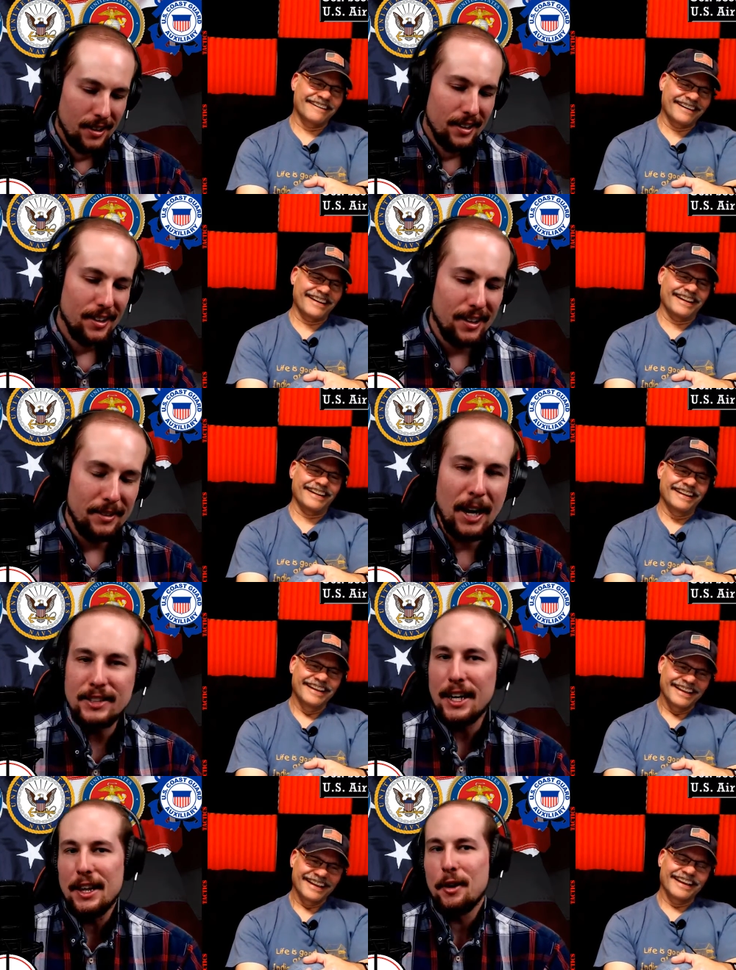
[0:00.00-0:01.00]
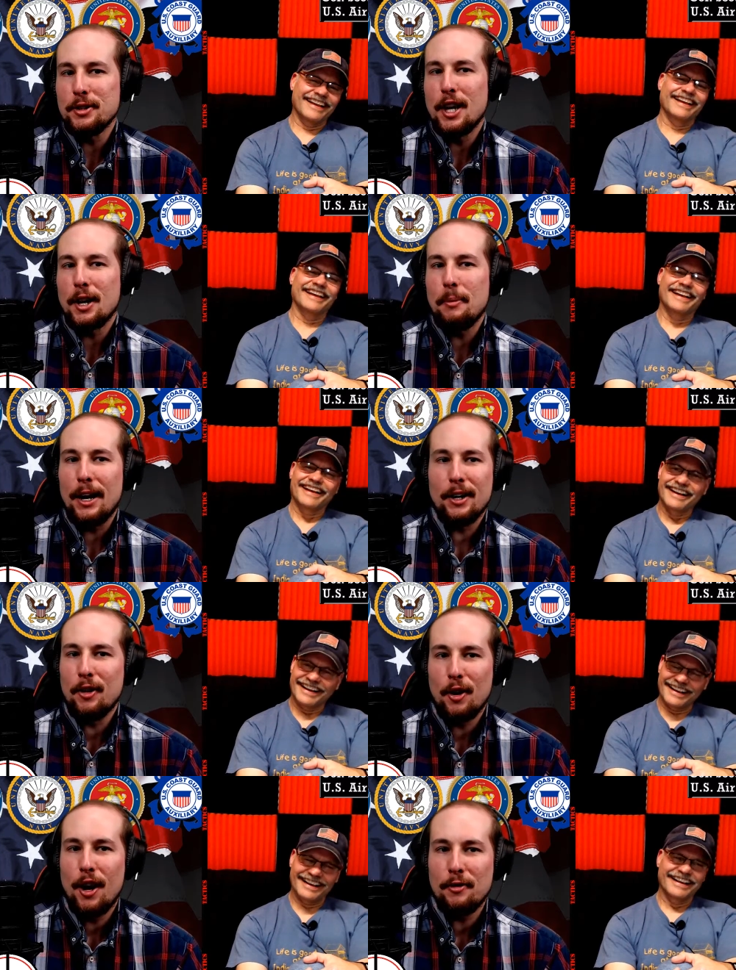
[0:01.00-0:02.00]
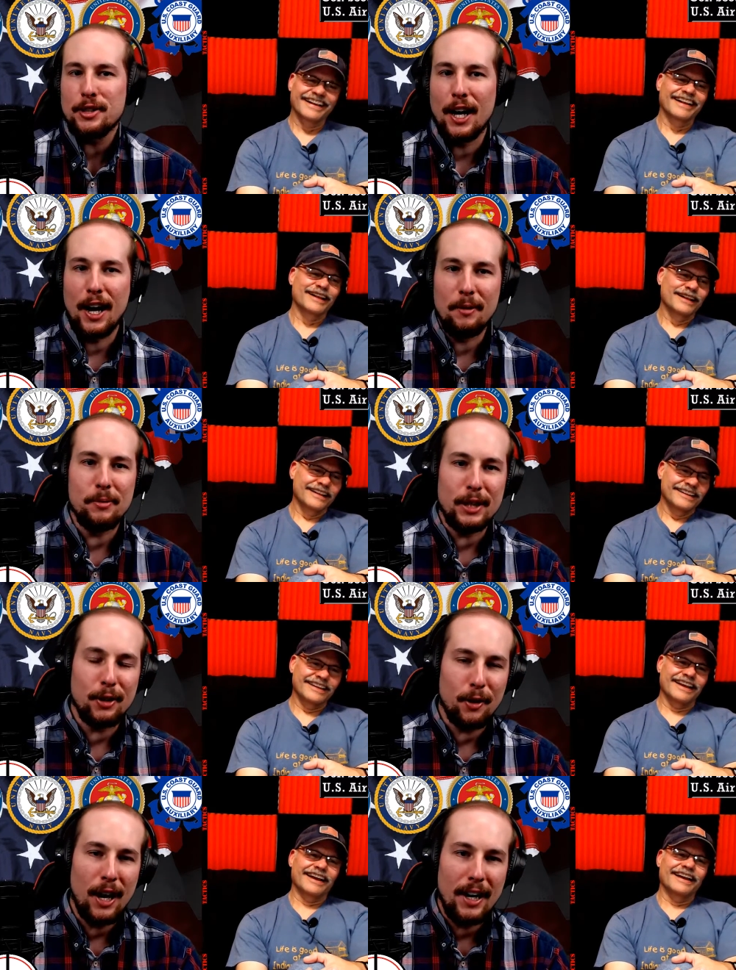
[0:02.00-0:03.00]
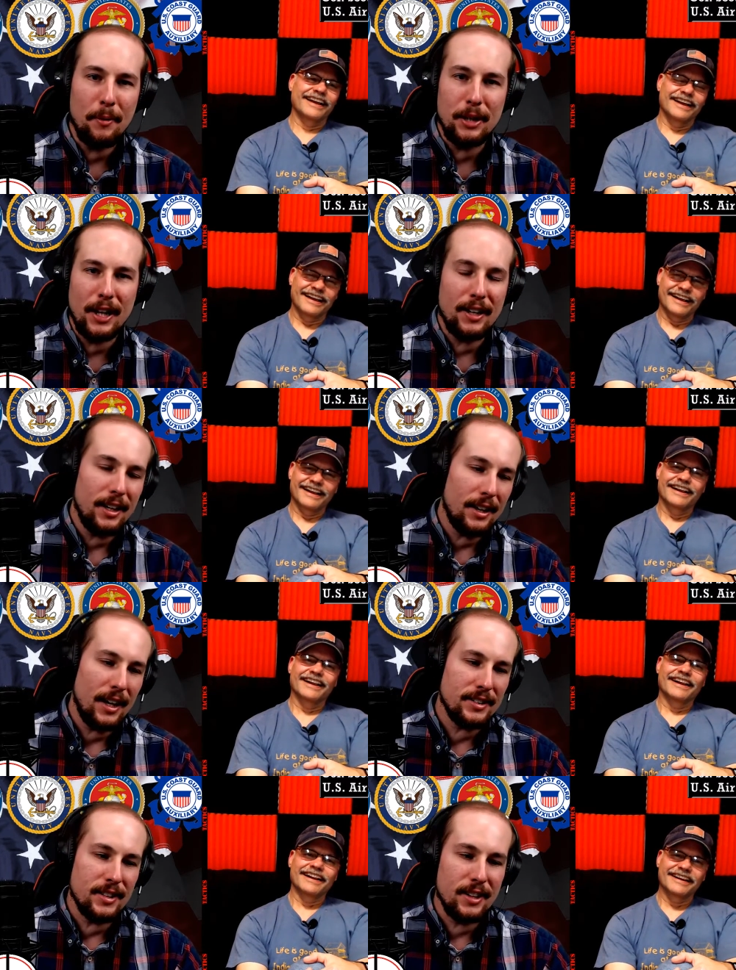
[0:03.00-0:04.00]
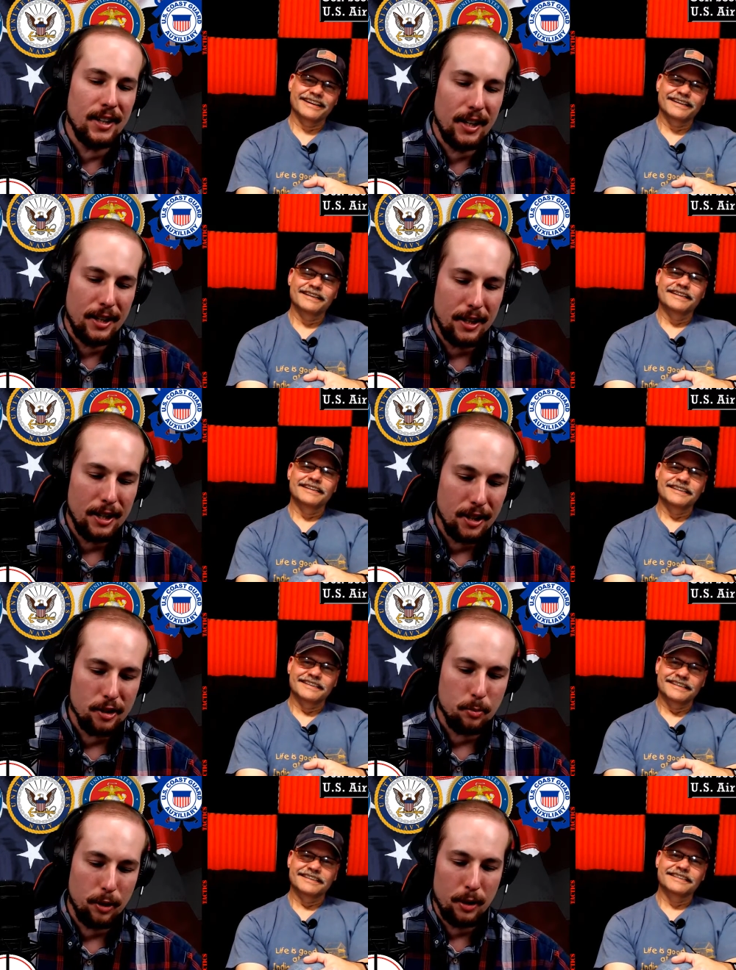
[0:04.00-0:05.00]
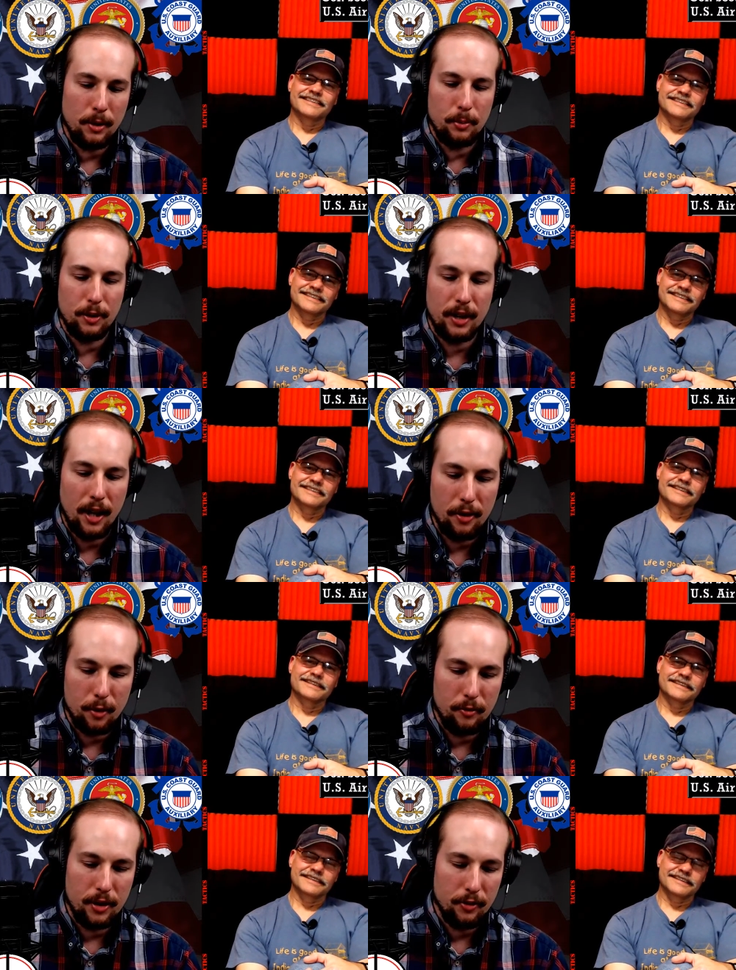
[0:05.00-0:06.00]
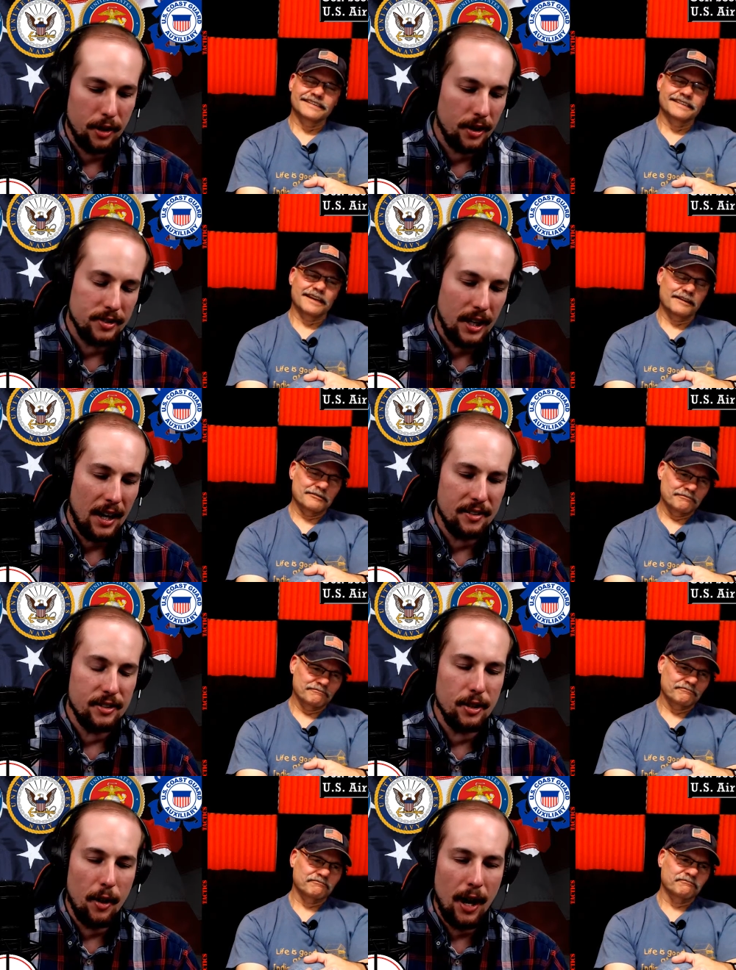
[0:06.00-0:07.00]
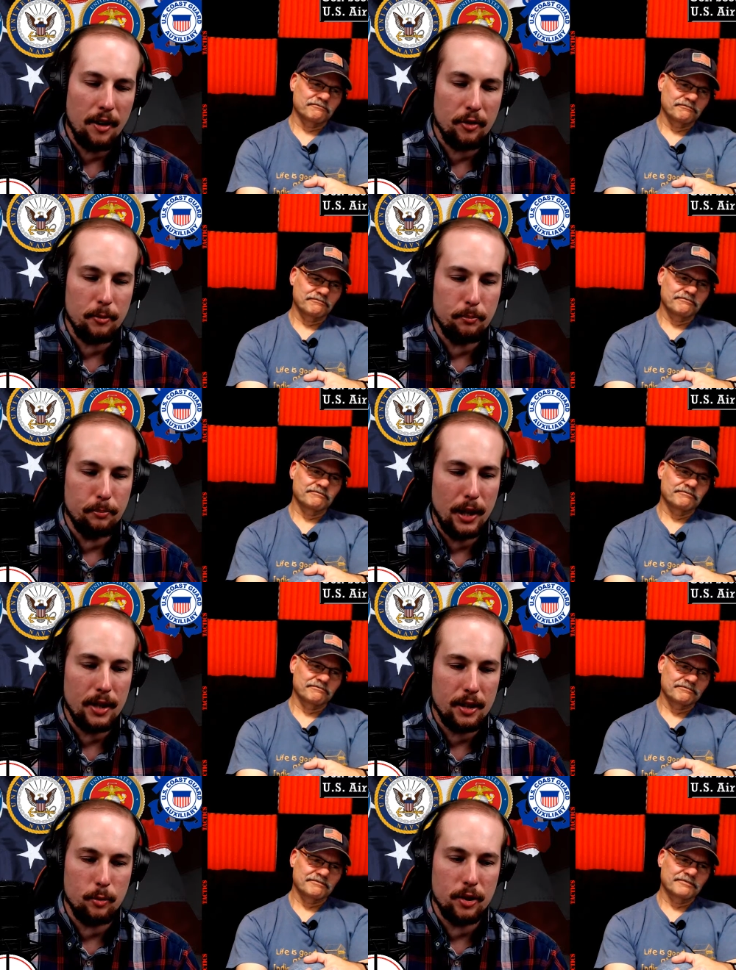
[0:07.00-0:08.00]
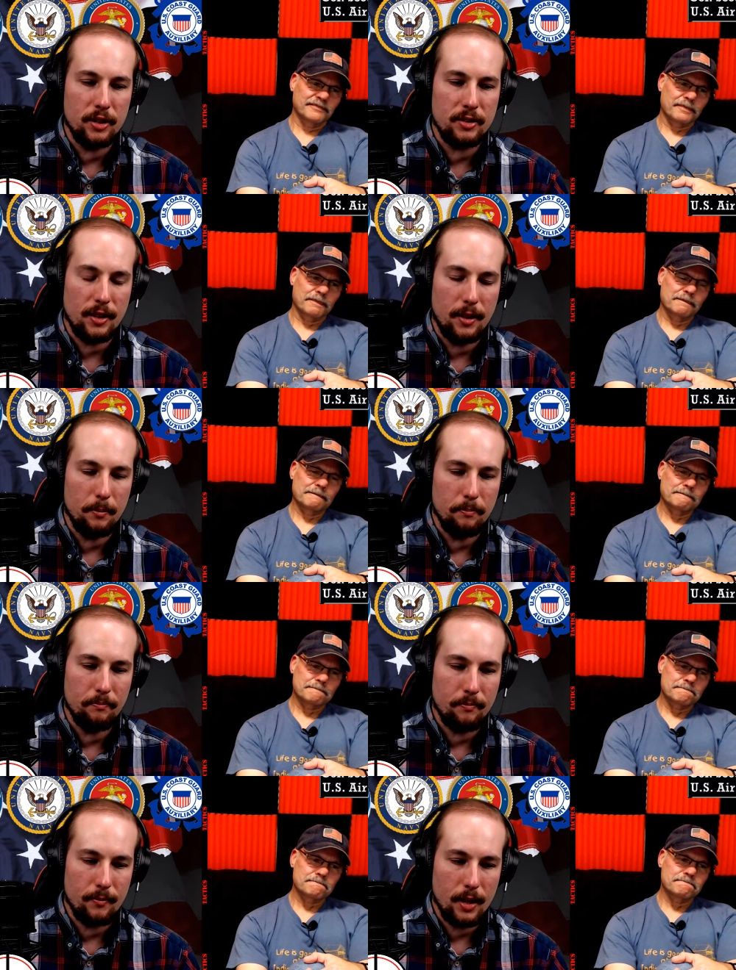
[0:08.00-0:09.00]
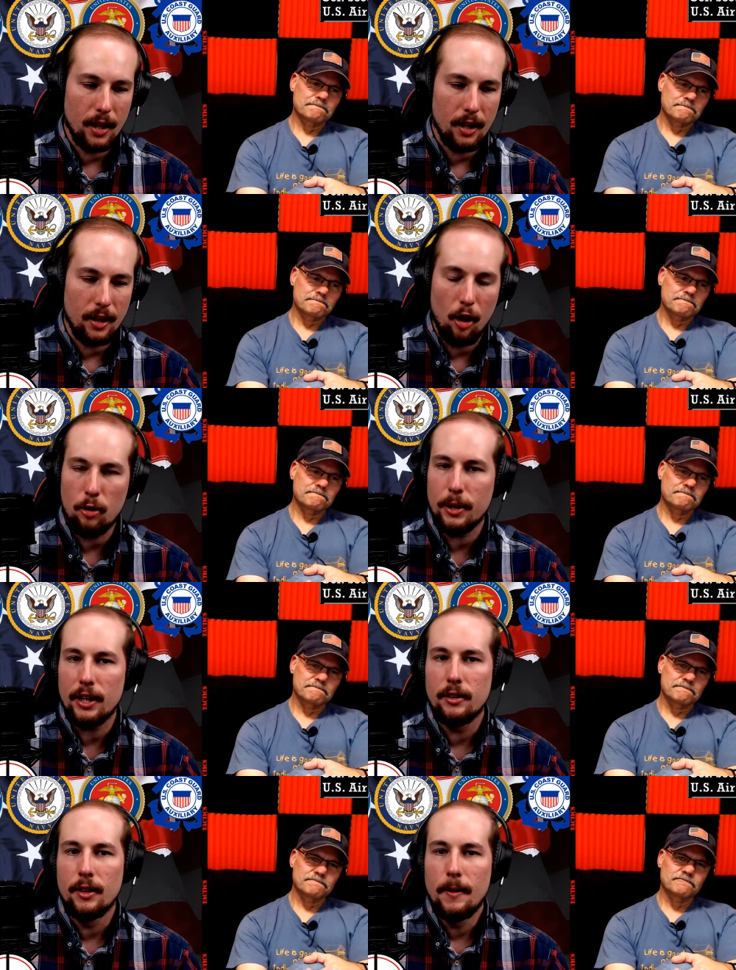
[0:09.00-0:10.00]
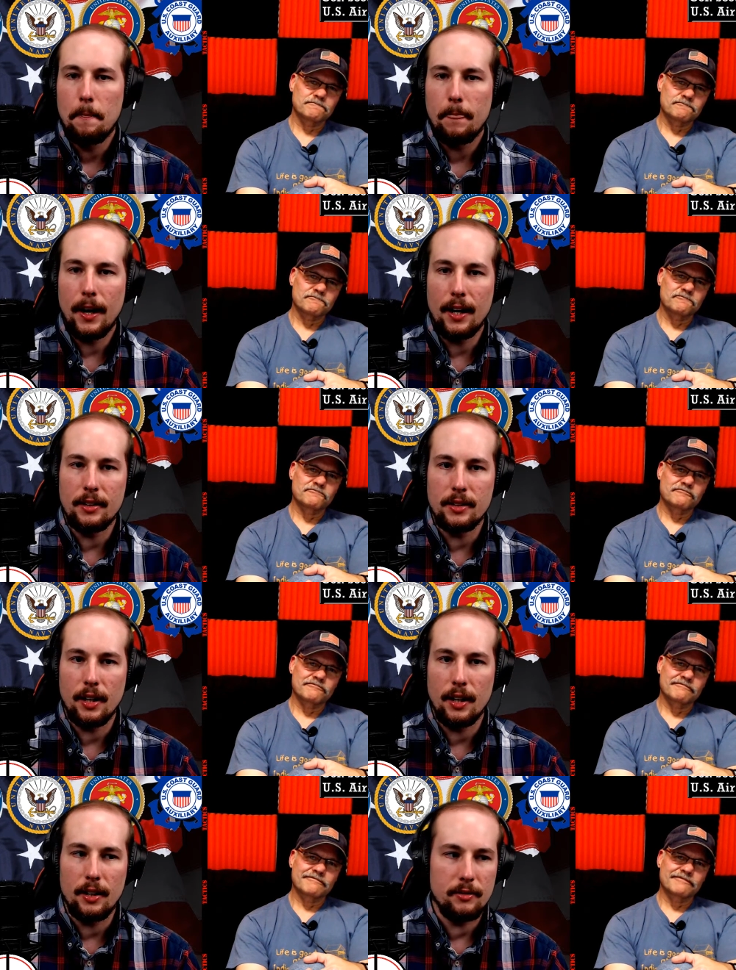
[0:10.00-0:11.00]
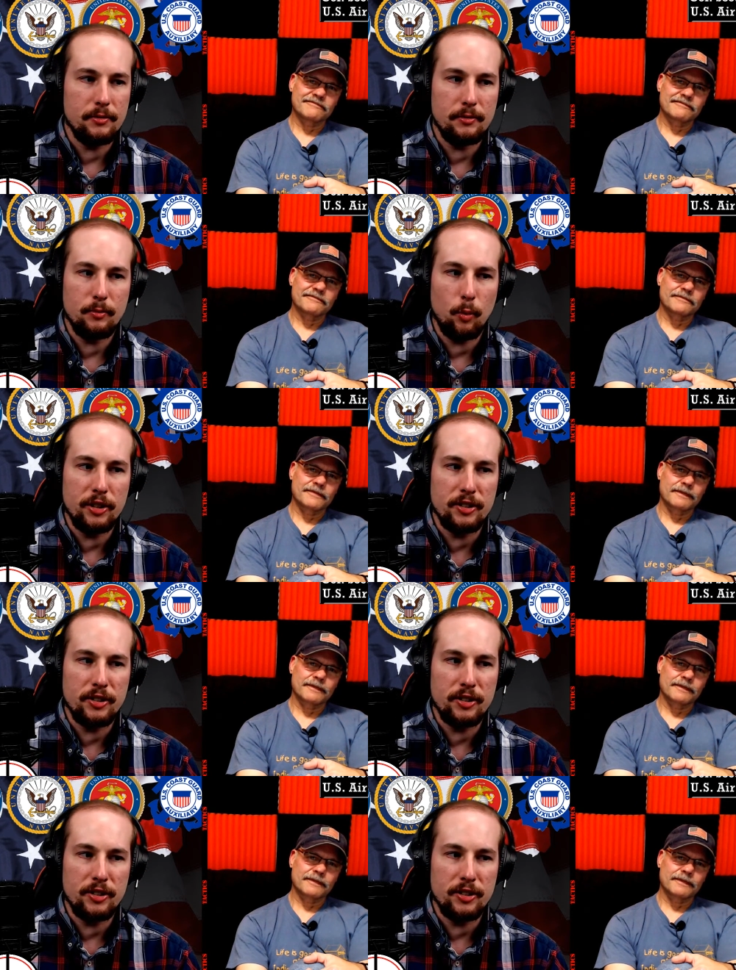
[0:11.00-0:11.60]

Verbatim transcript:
Speaker 1: right. Not saying they don't talk about it in their off time, but you're yeah. right. I mean that, and that's the thing. It, it does bring people together of different. Yeah. I, you know, I have a buddy that was um, uh, army, and uh, was the